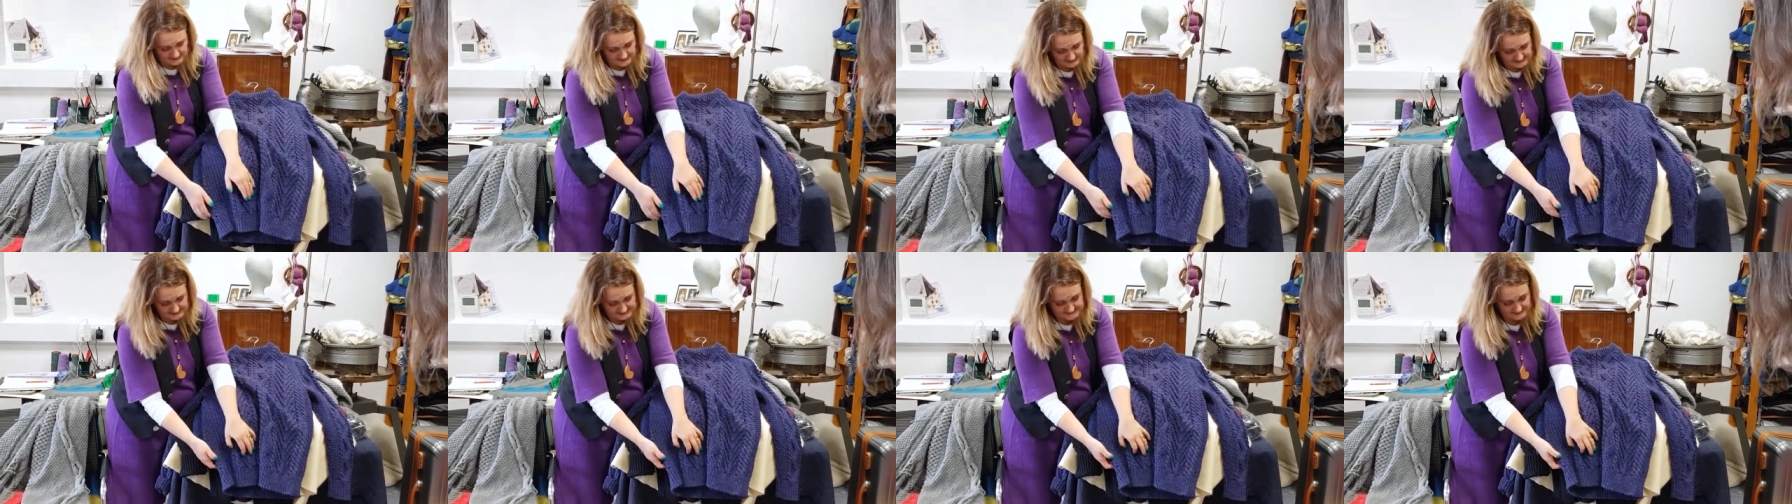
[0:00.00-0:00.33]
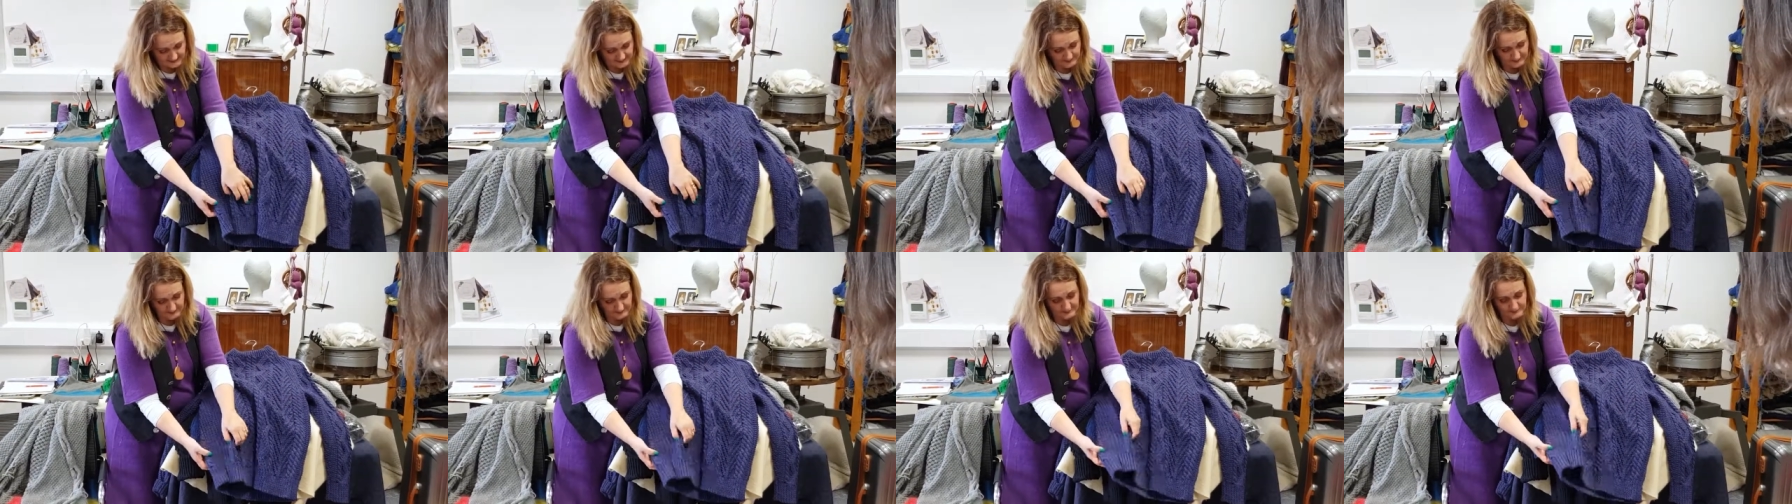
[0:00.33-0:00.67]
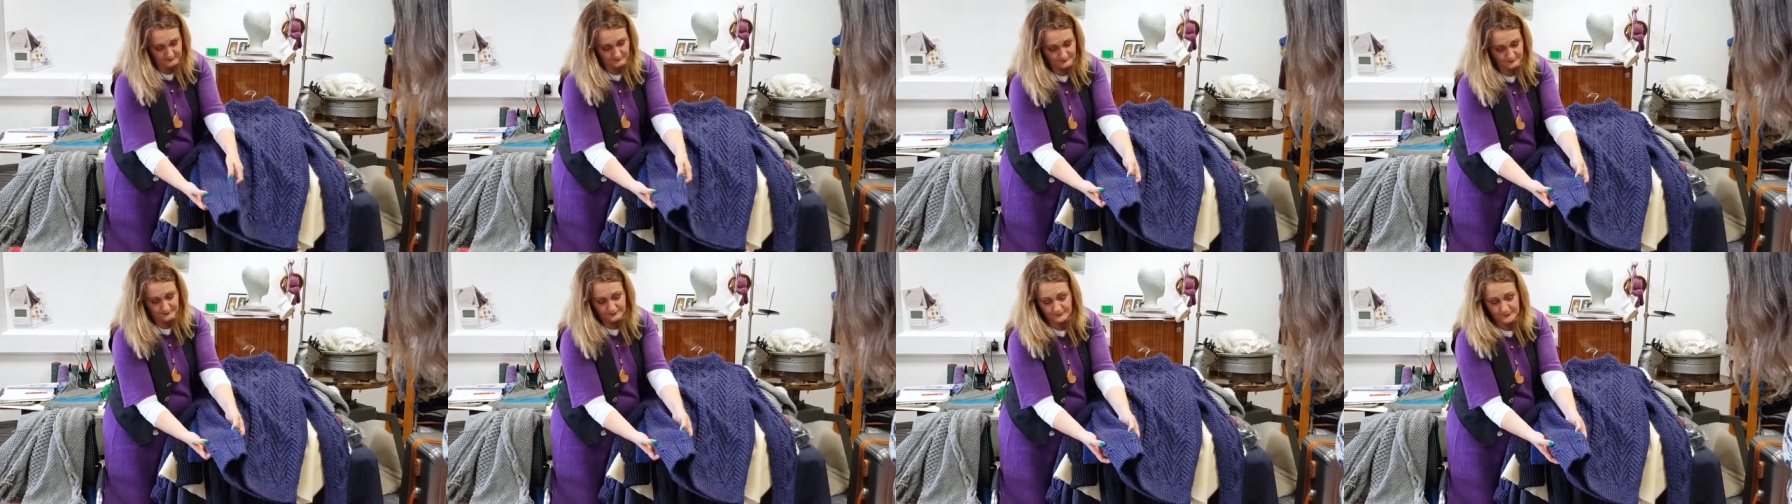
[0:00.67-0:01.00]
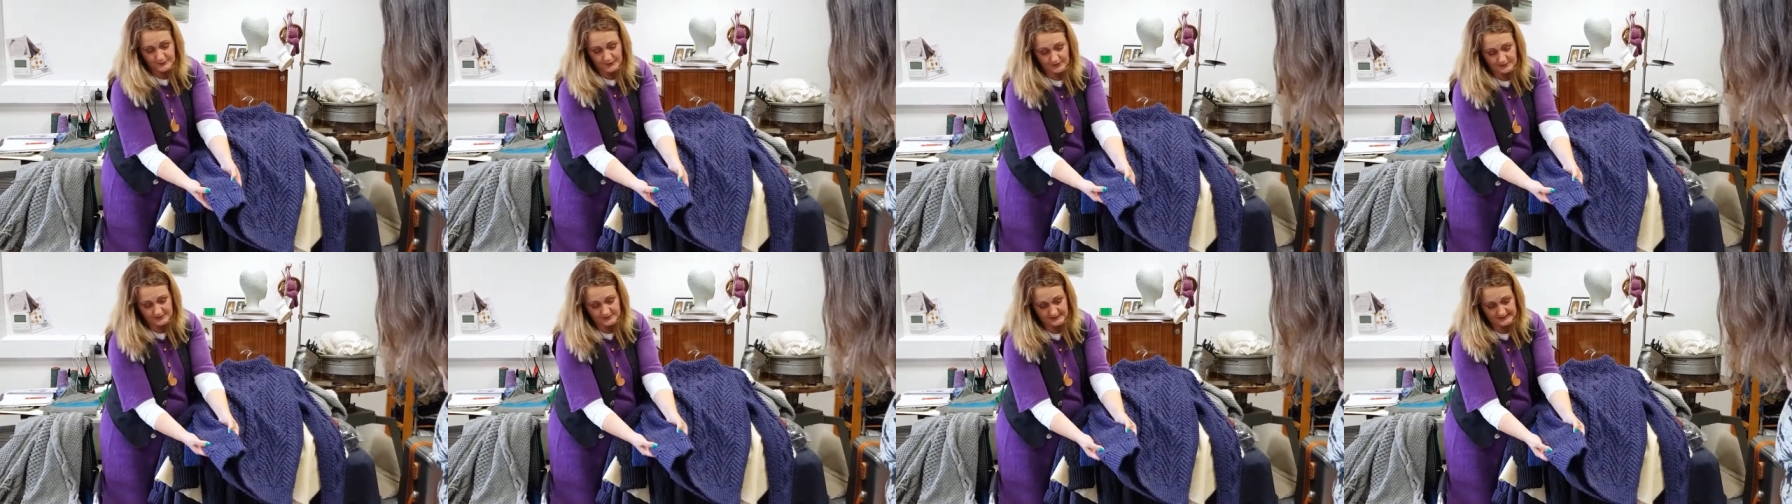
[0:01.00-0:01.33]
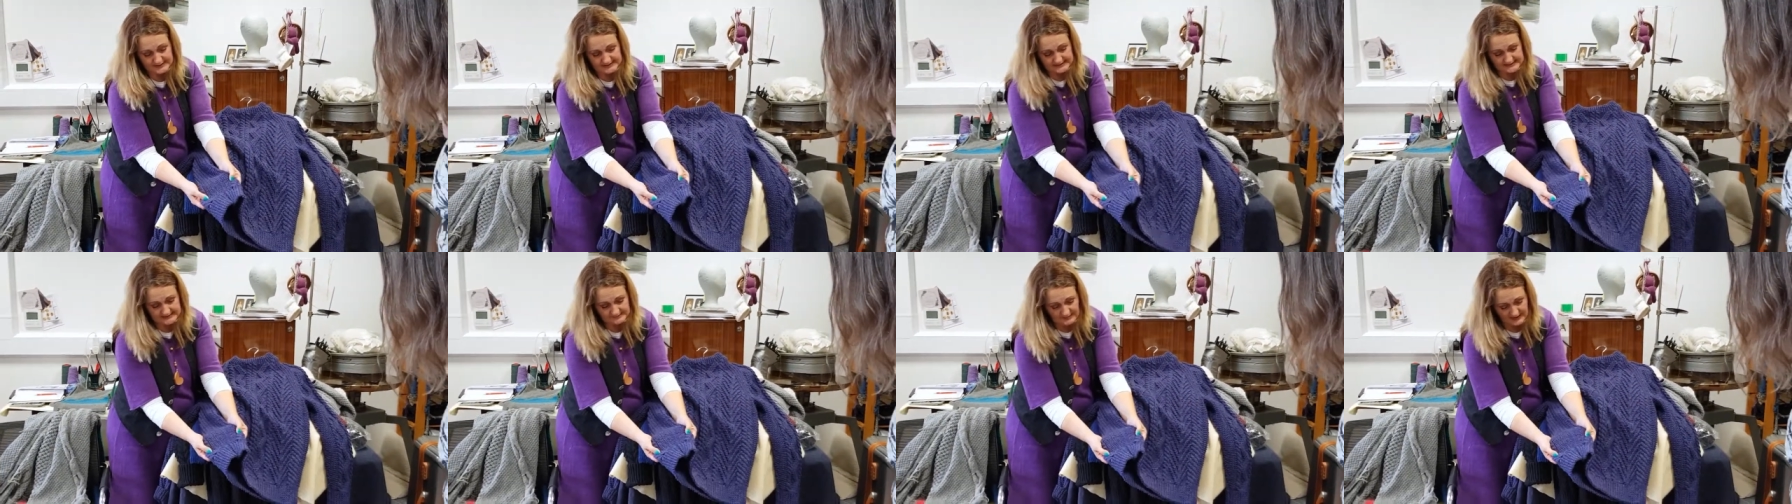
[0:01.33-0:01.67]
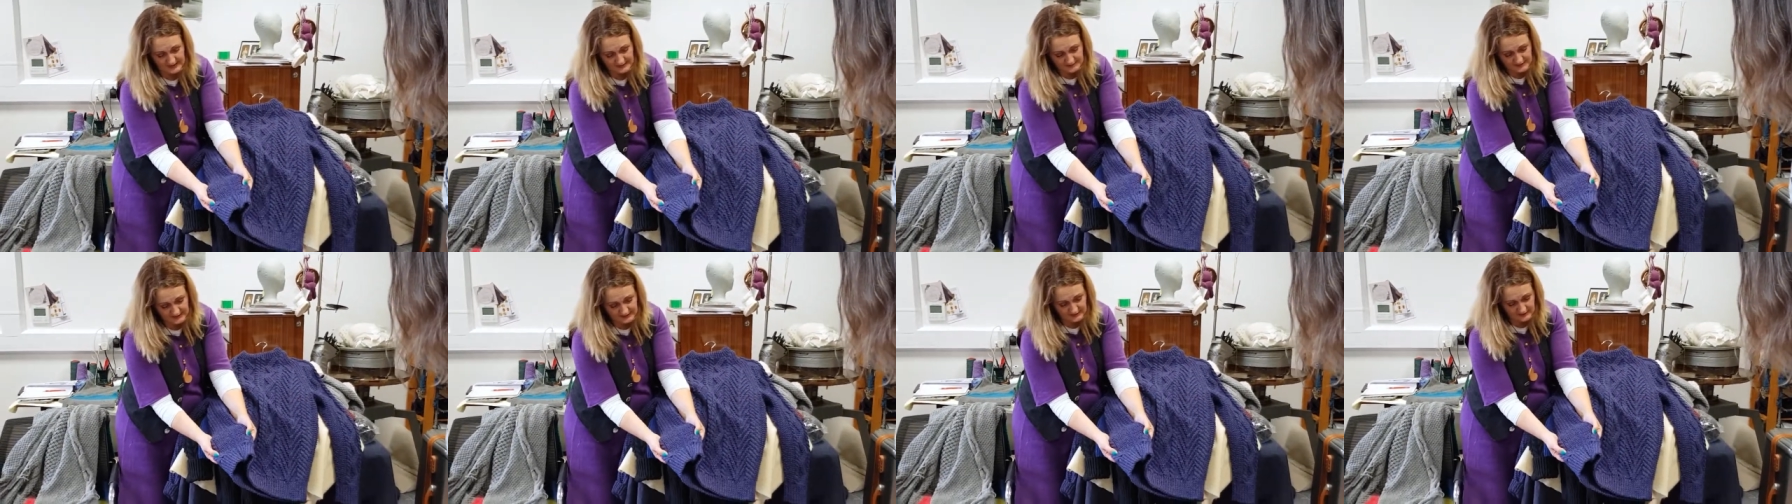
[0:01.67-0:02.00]
Some countries, this
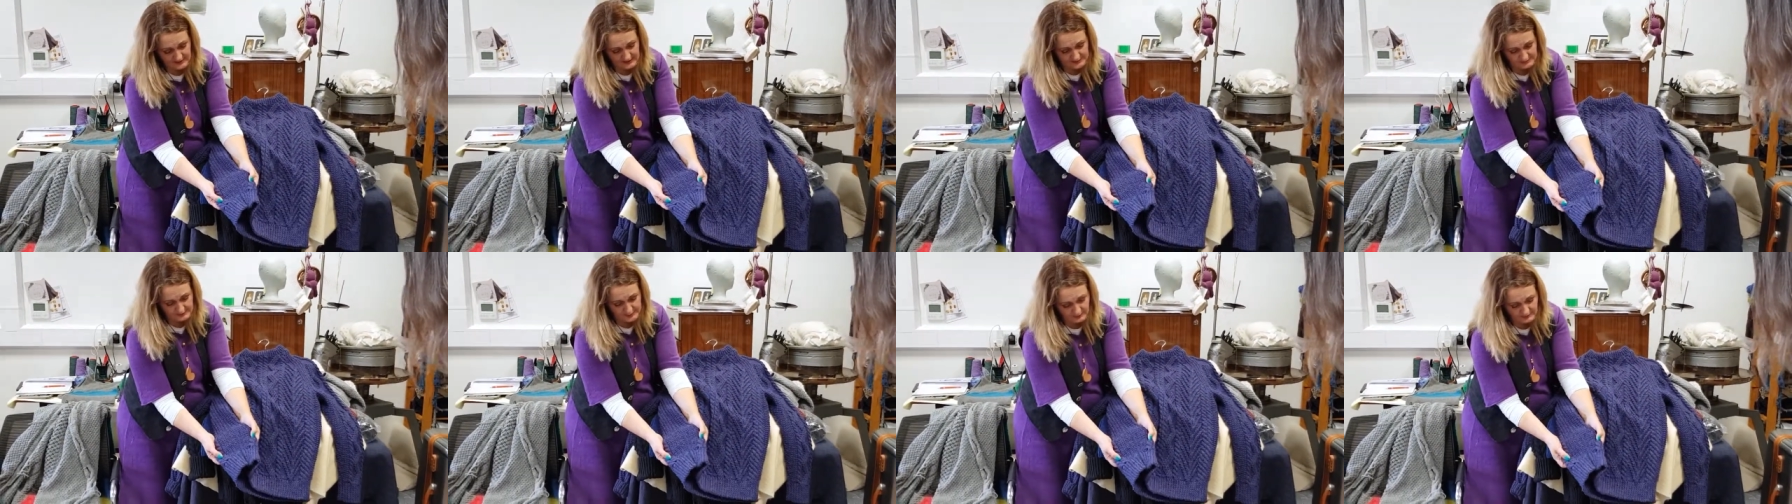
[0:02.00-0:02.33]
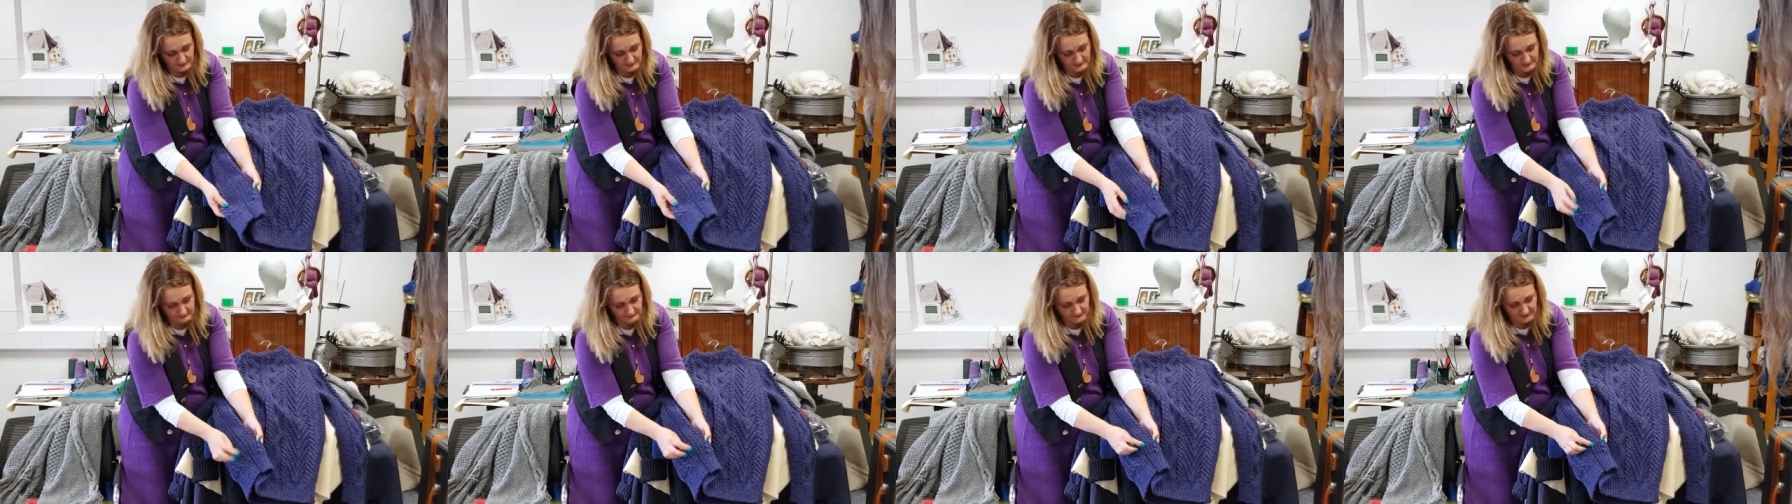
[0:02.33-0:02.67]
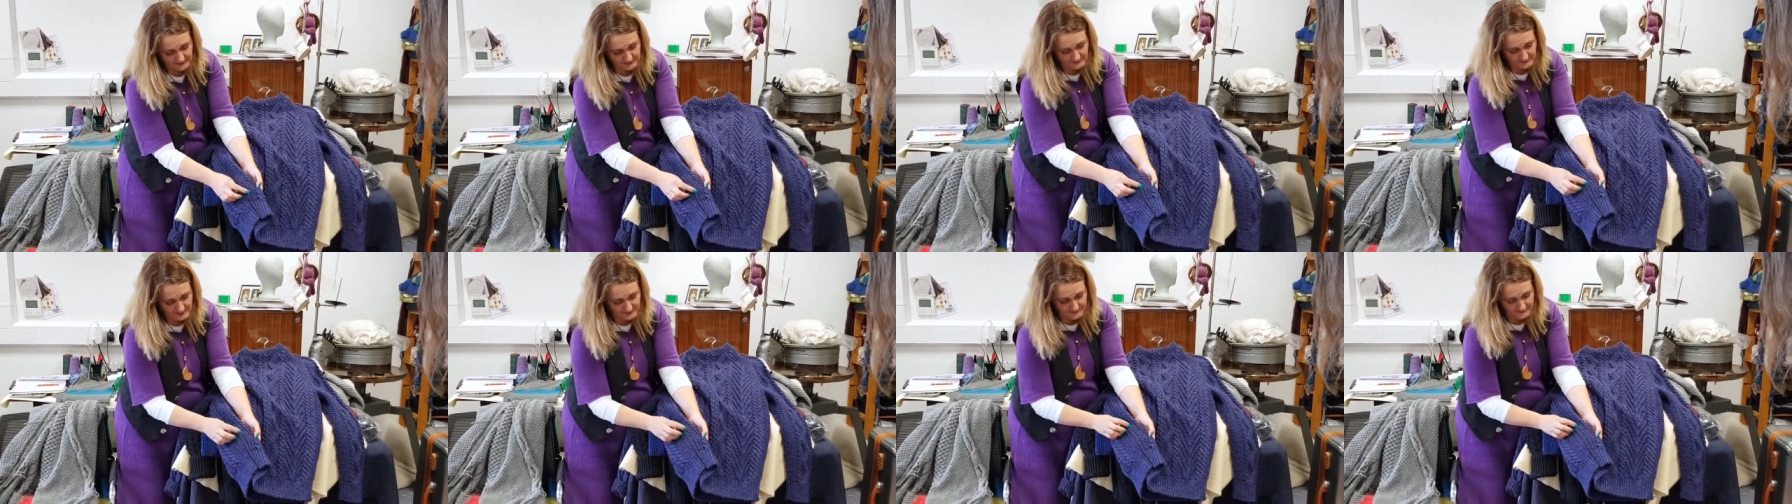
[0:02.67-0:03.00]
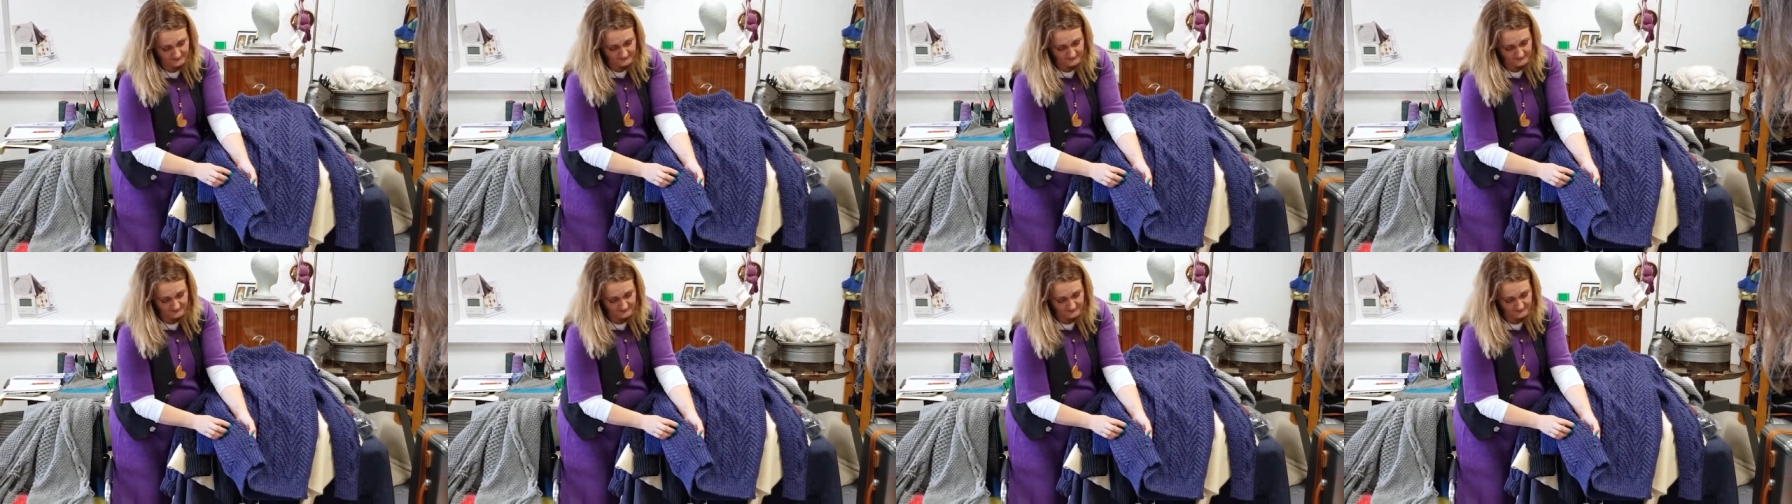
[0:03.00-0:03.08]
might be called a broken rib.